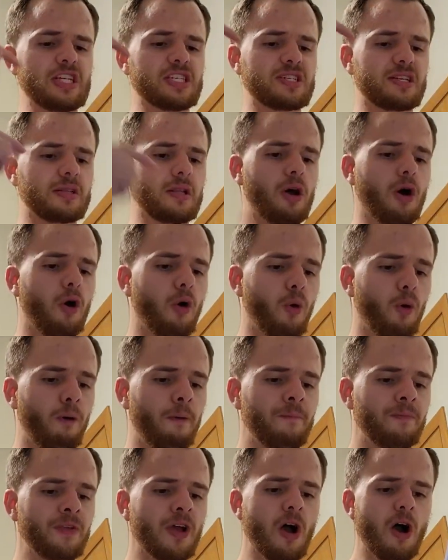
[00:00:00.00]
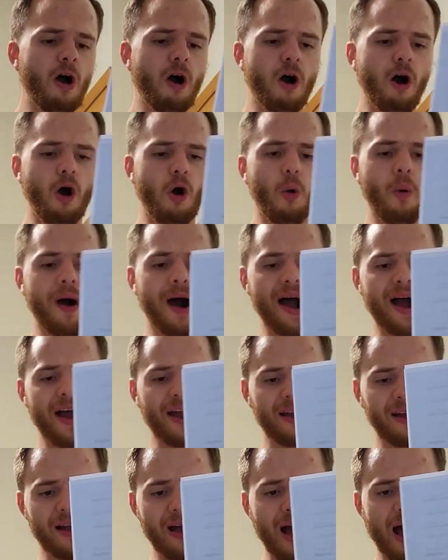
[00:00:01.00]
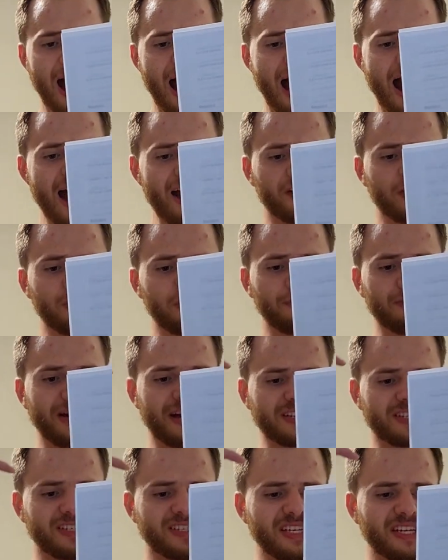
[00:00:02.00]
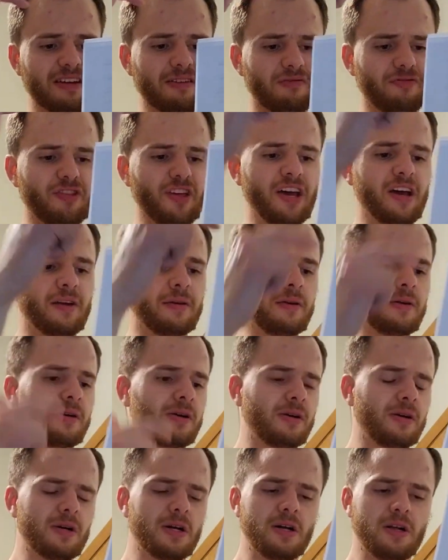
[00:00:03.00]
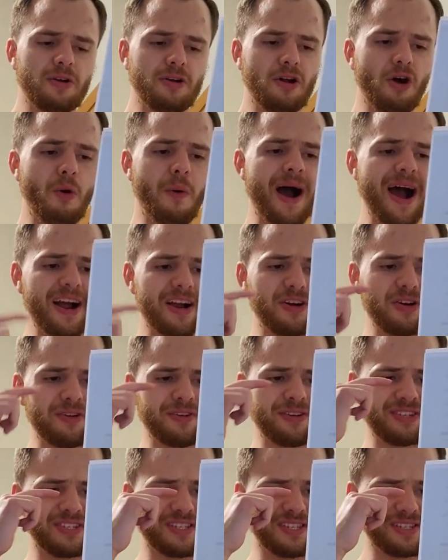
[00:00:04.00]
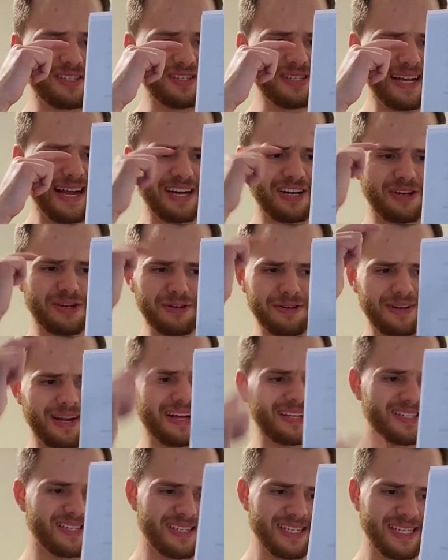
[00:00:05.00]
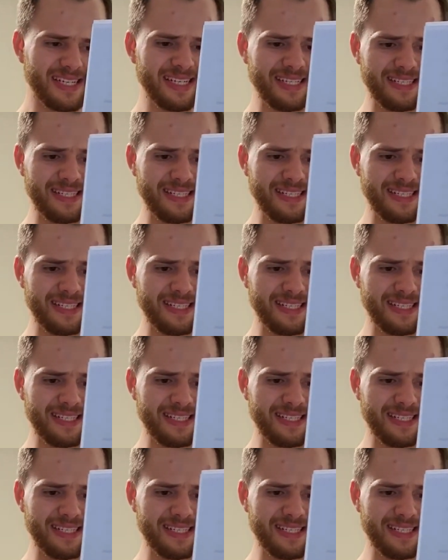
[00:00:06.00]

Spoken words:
this low. Oh, I could not see it then. No, I could not see